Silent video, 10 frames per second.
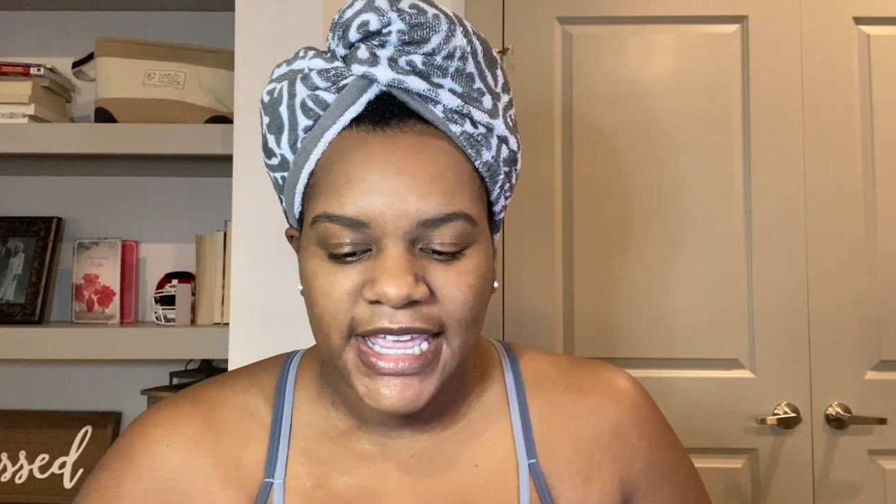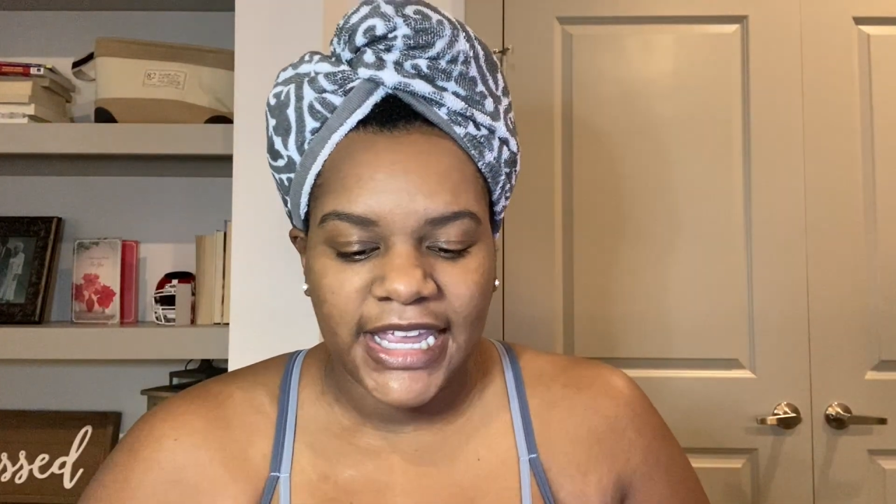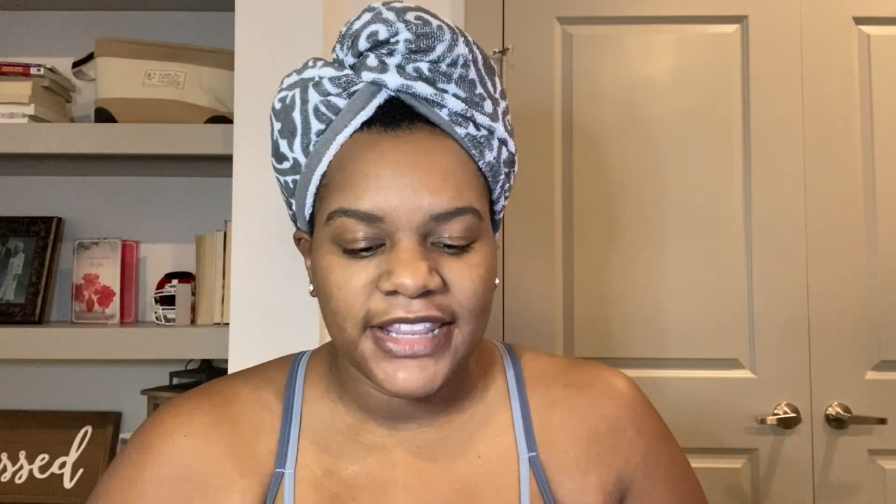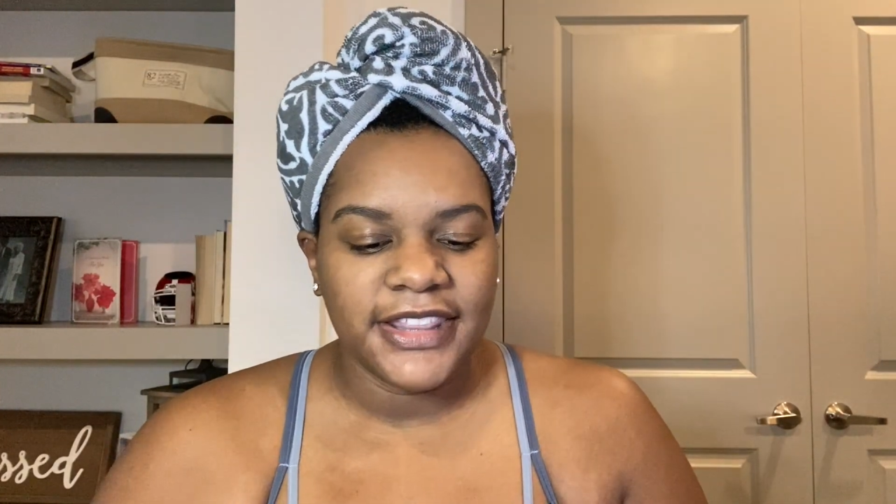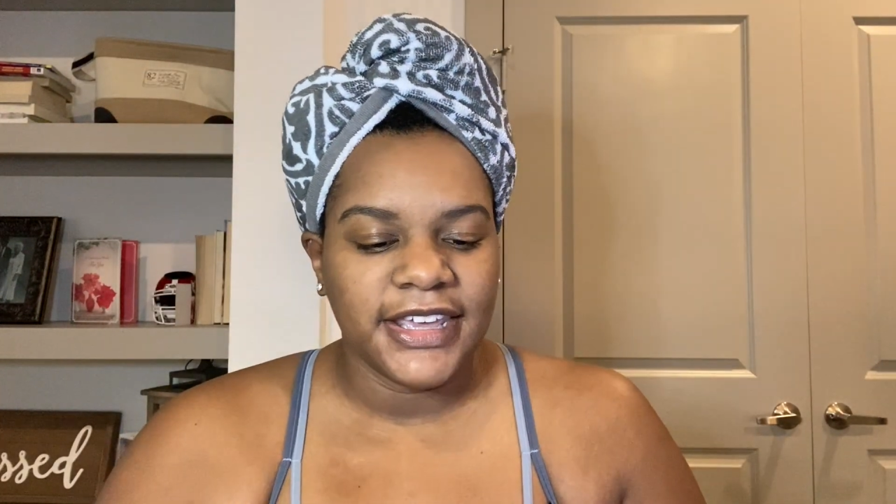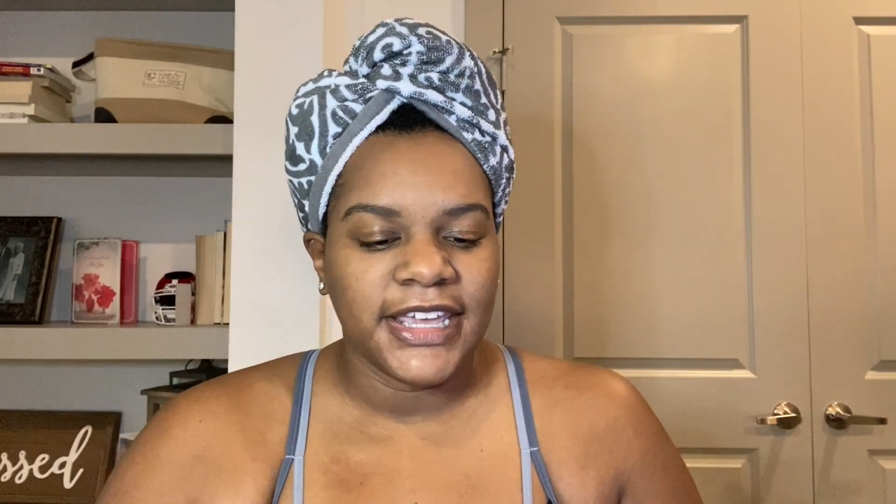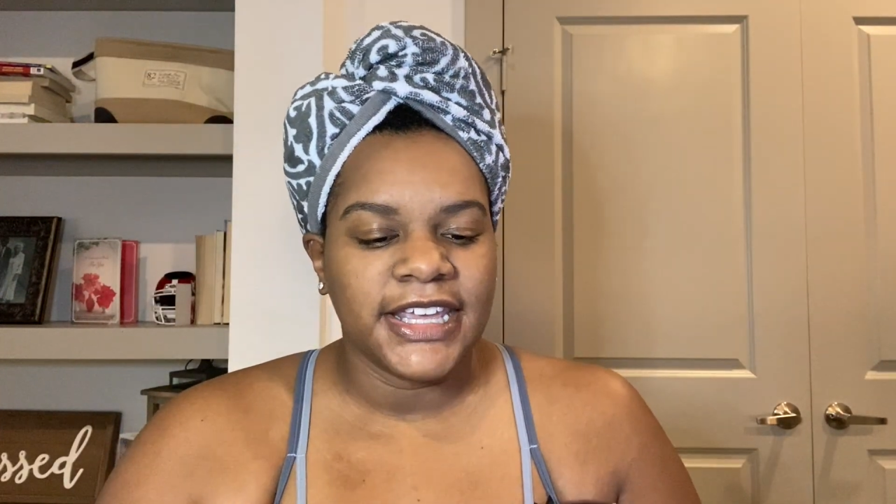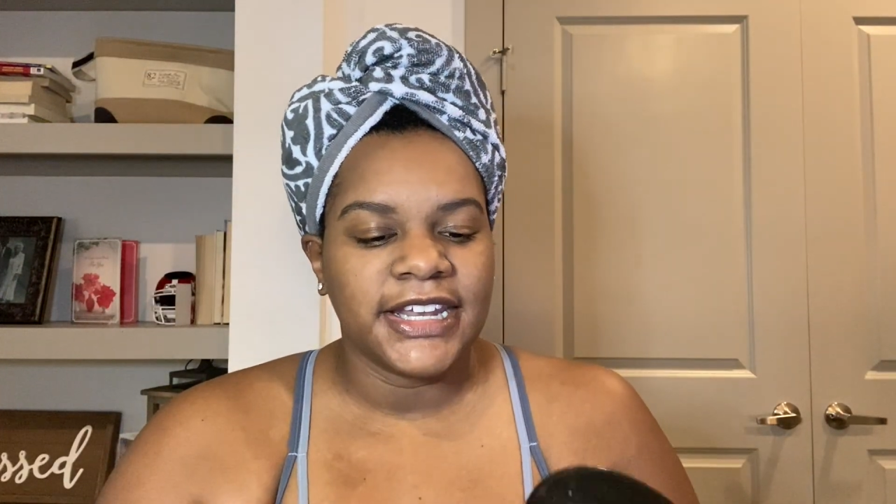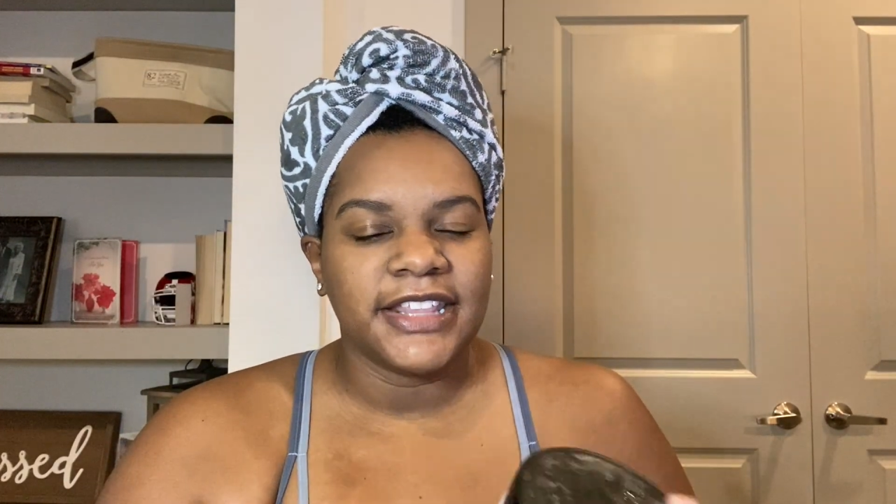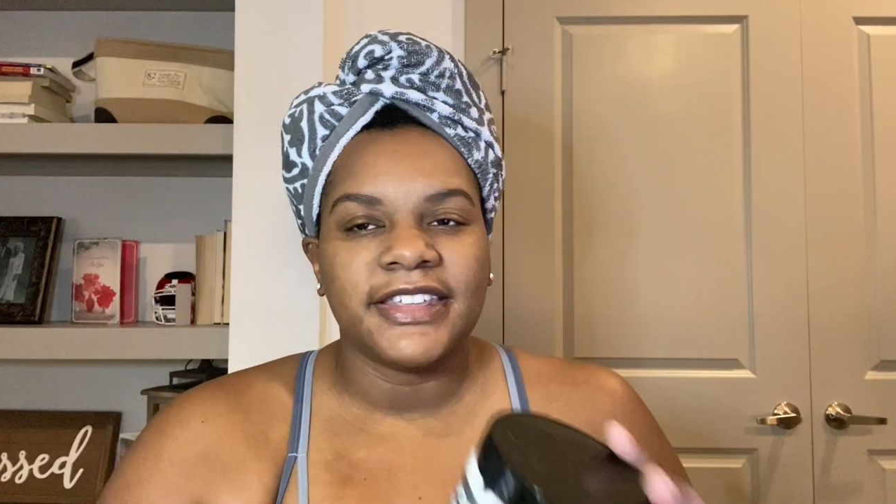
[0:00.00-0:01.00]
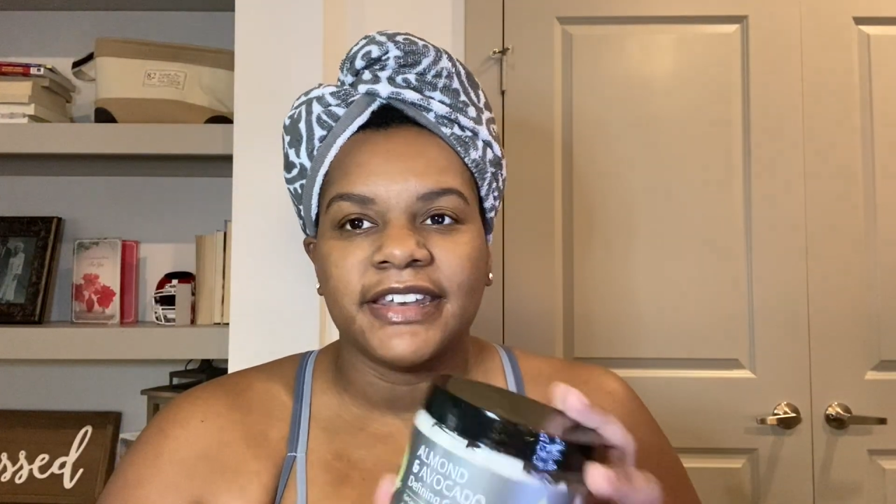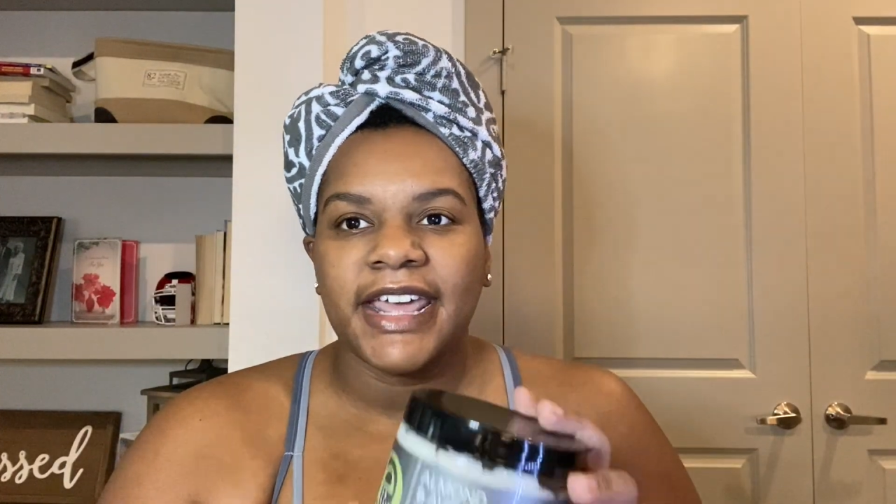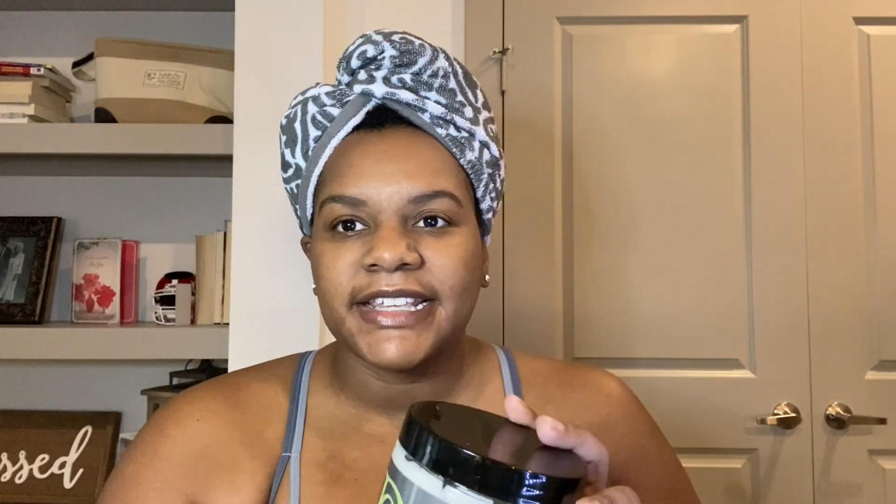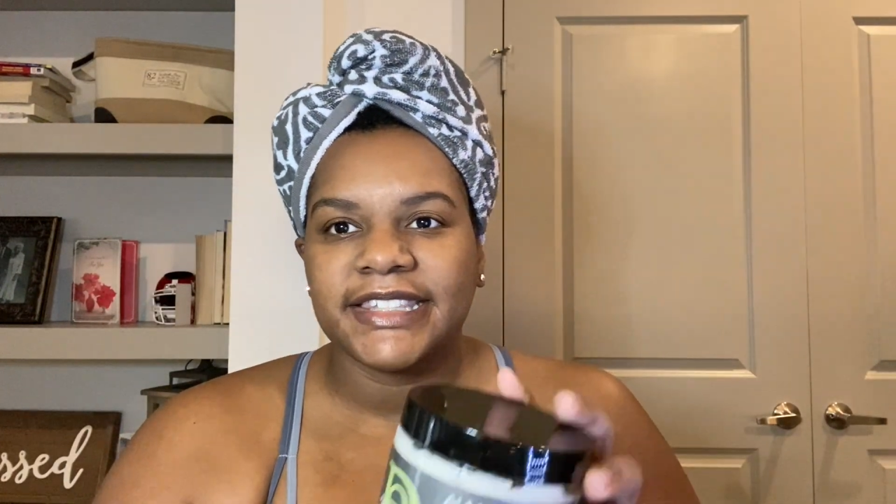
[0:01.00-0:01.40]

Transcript: And then the next